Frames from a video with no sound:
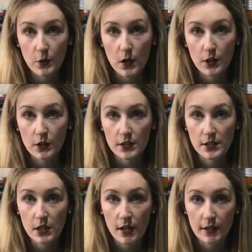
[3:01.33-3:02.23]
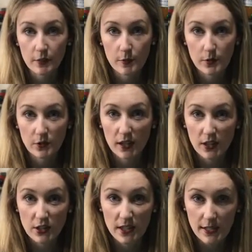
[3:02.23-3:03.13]
you are going to start it from
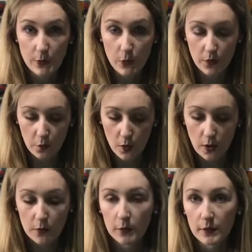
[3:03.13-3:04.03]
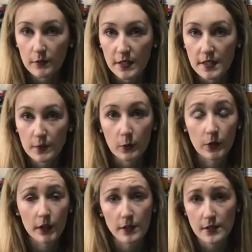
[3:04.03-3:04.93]
scratch, it is worthwhile investing in one of
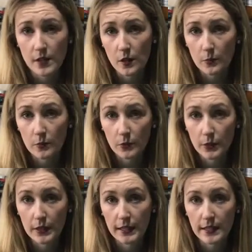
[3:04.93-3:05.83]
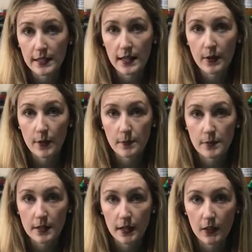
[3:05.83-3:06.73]
those, and I'll put the link to their
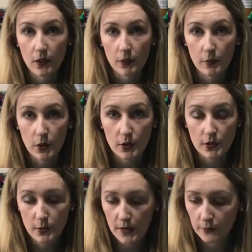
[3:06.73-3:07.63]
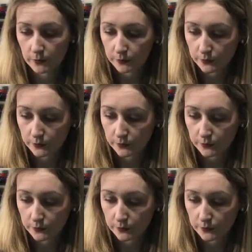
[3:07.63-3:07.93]
website on the blog as well.